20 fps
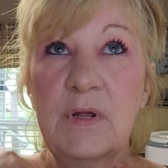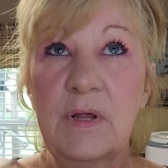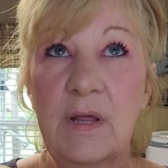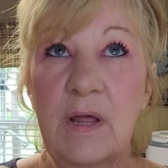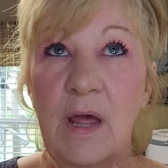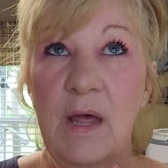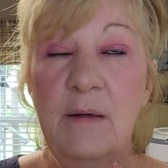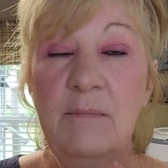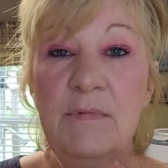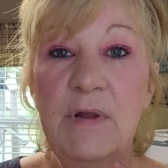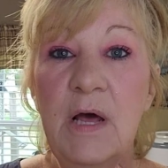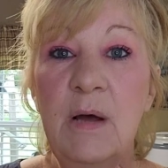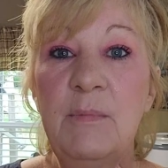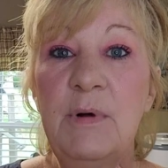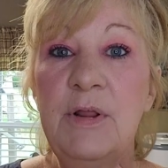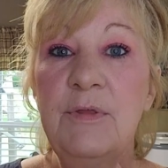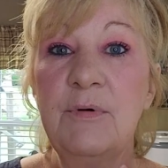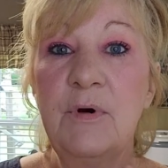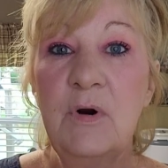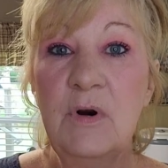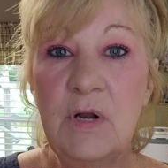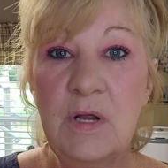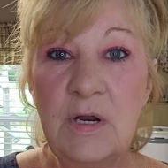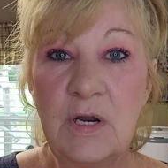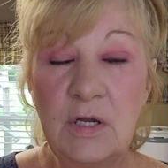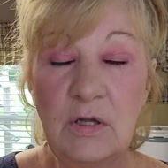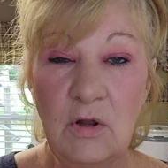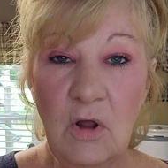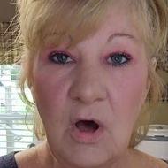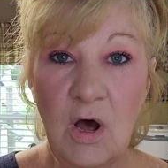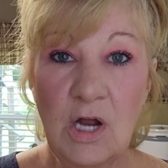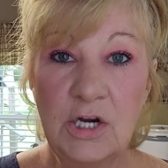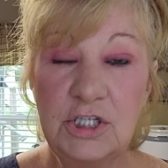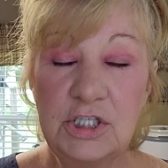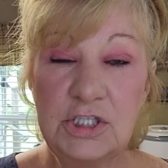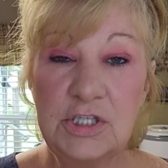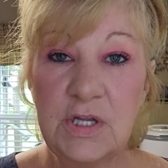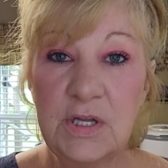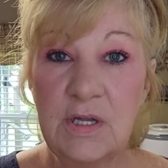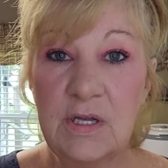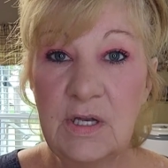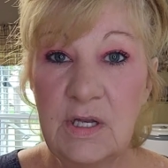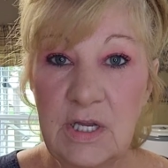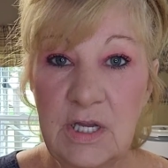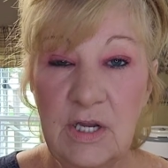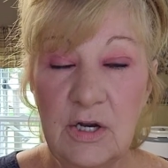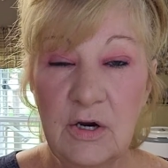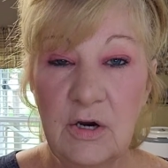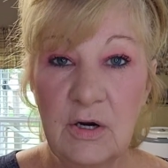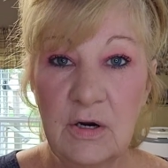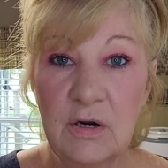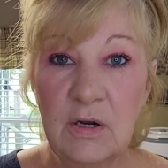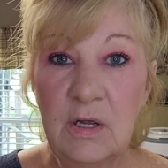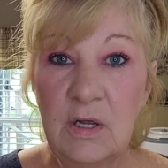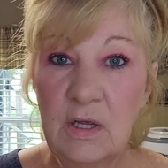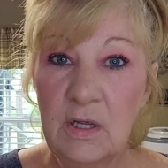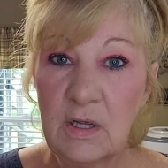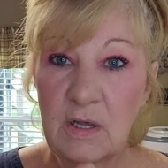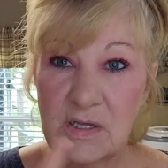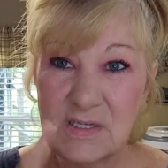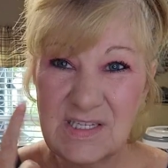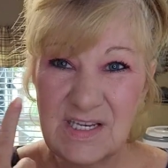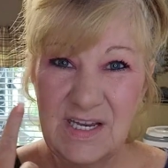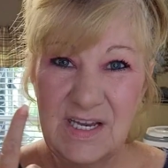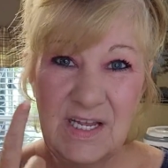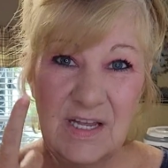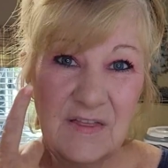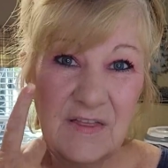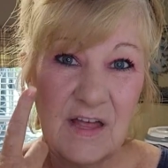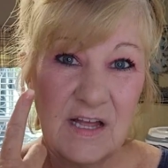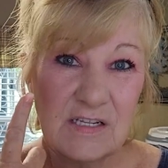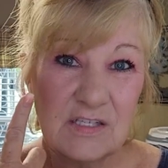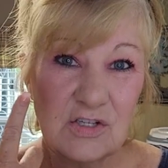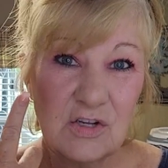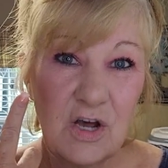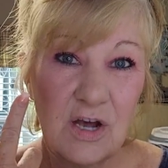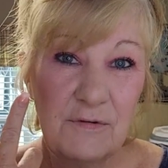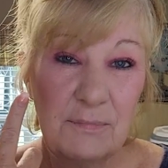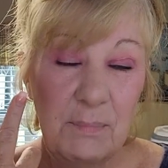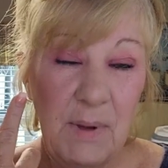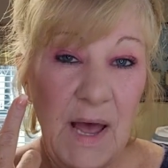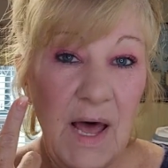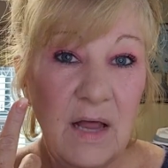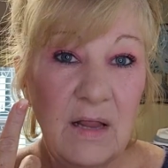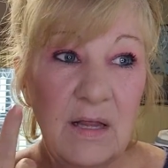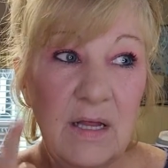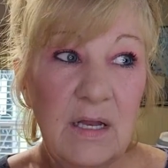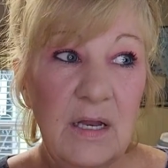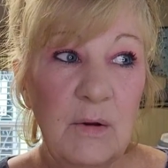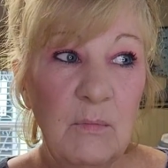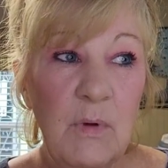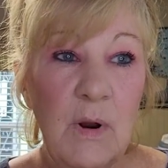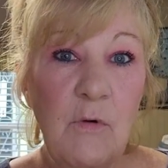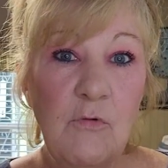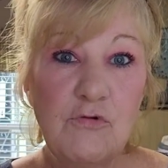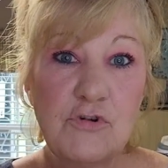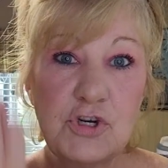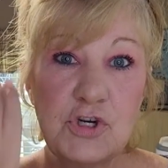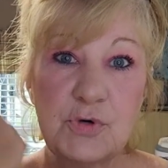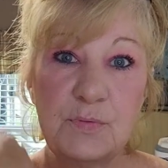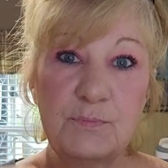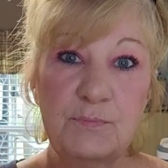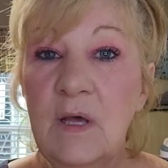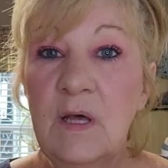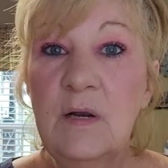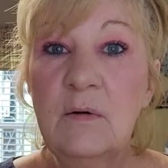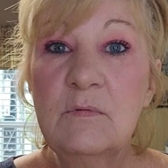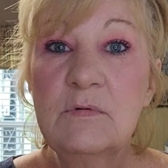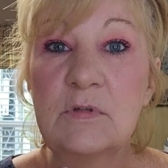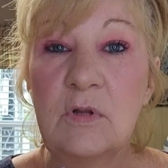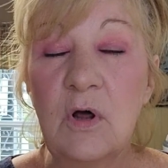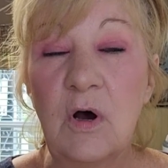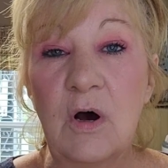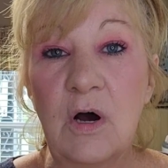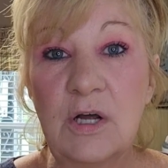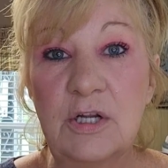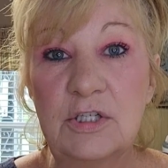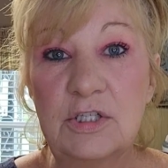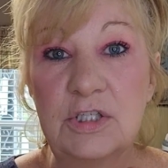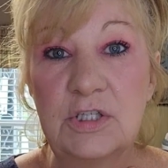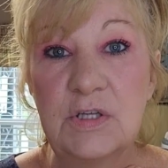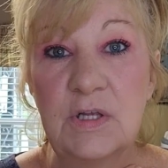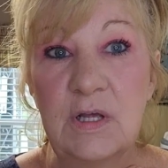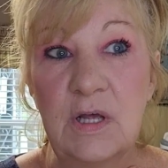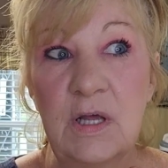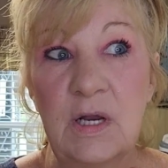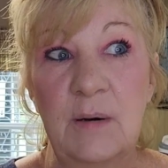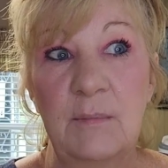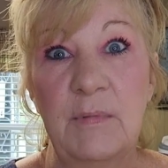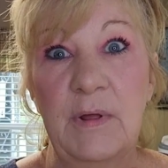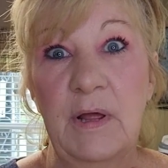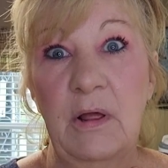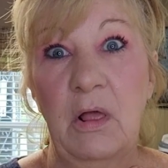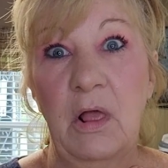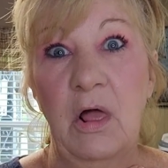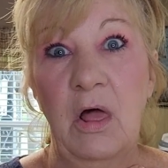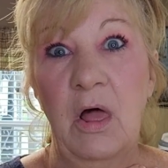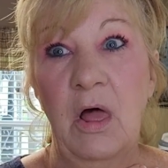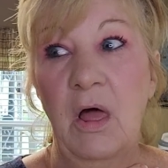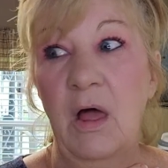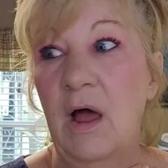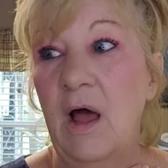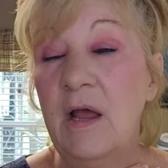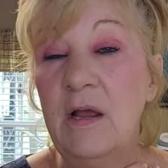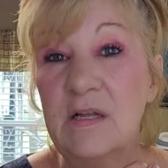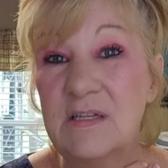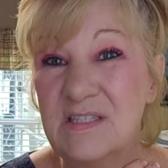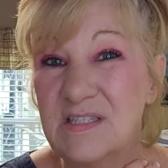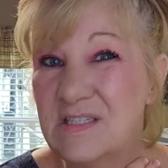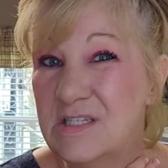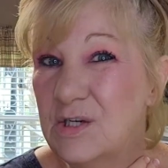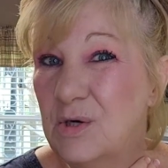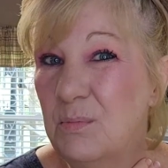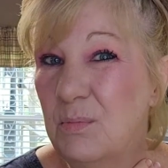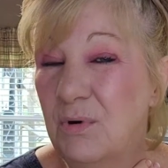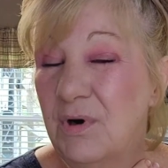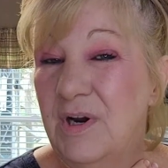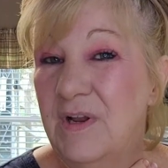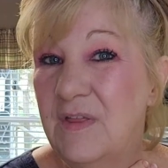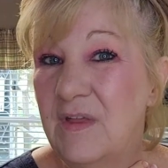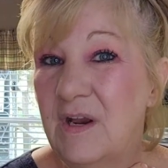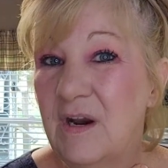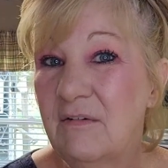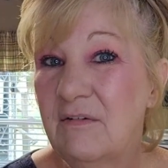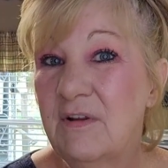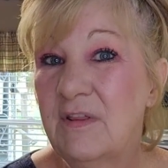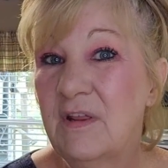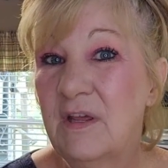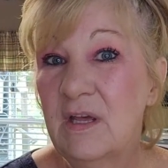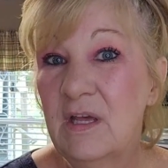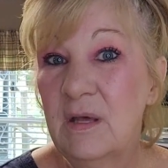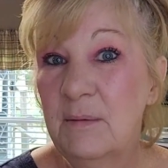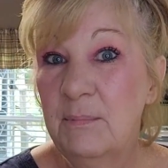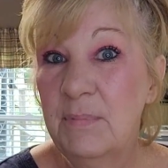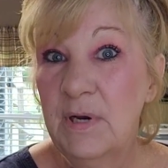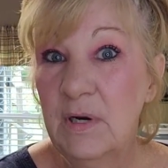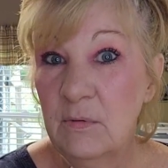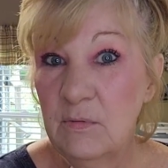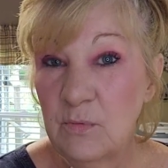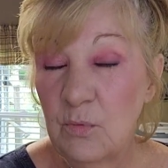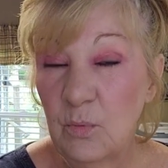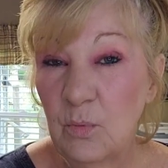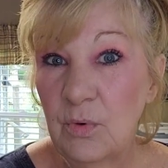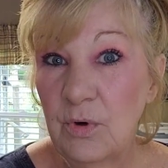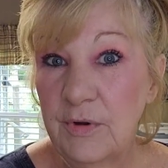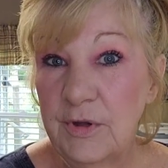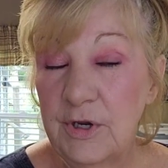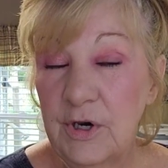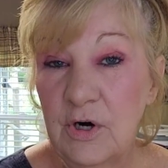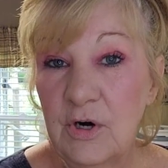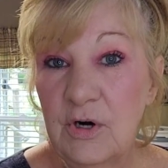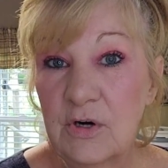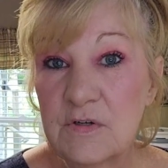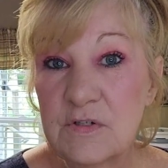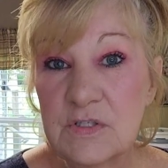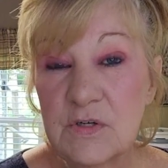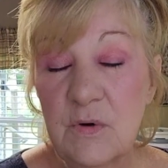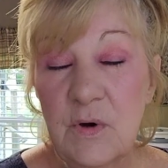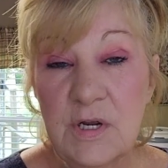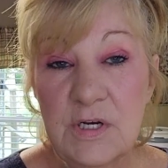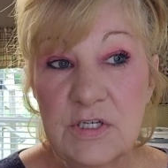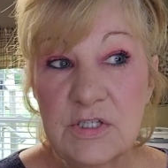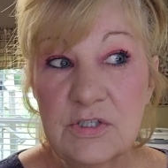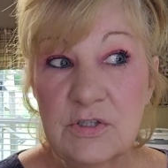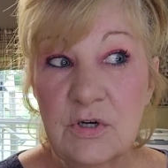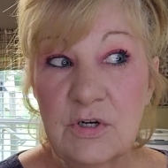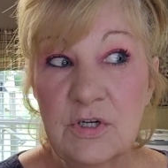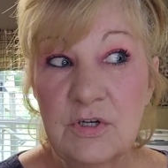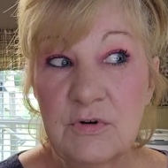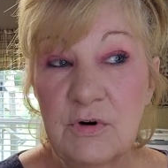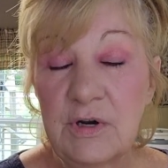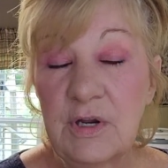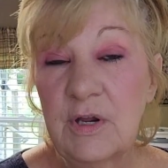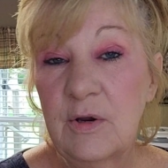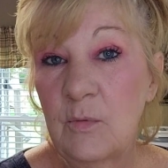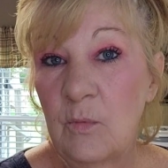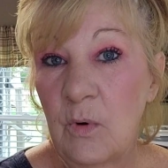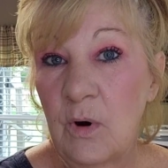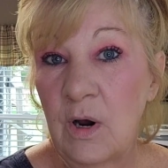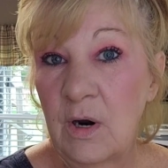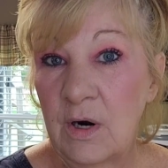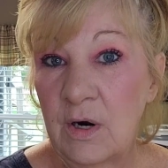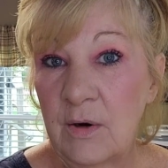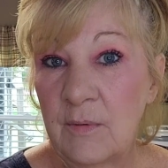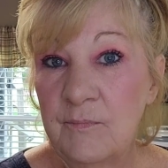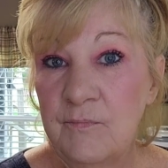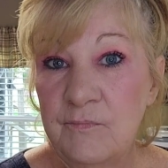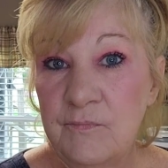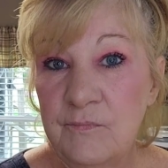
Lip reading: came down my throat and it lodged here because it hit that soft palate and went, and it was lodged. And I'm like, oh, I could still breathe and everything, but it really hurt. So I just started drinking water.